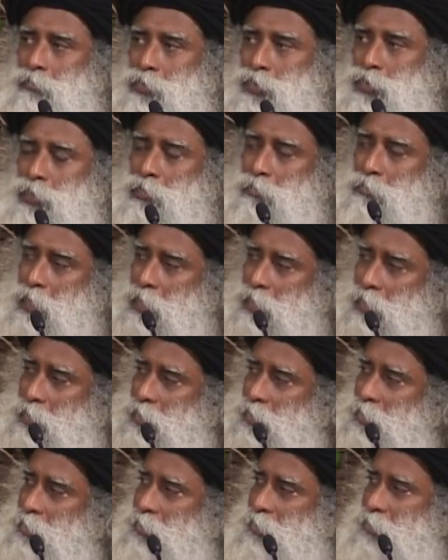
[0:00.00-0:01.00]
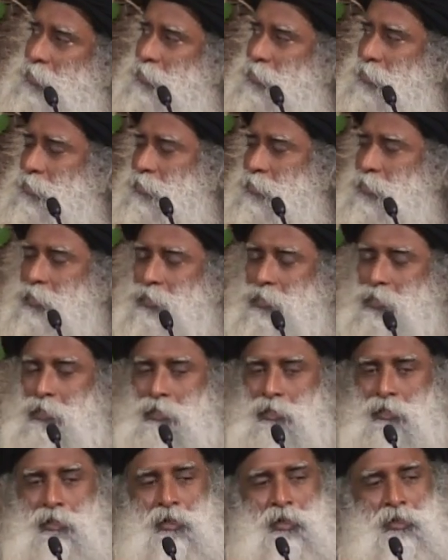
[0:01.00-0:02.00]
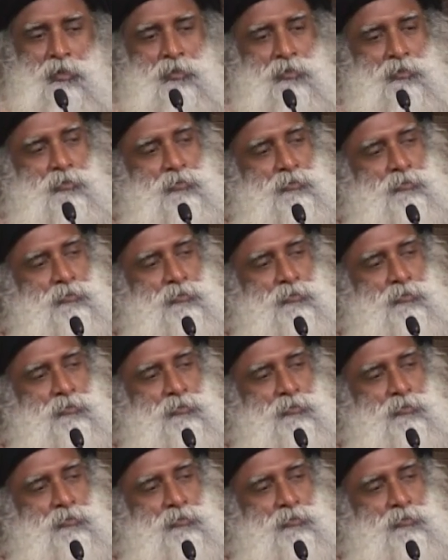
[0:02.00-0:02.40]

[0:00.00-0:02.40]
Somebody in their garden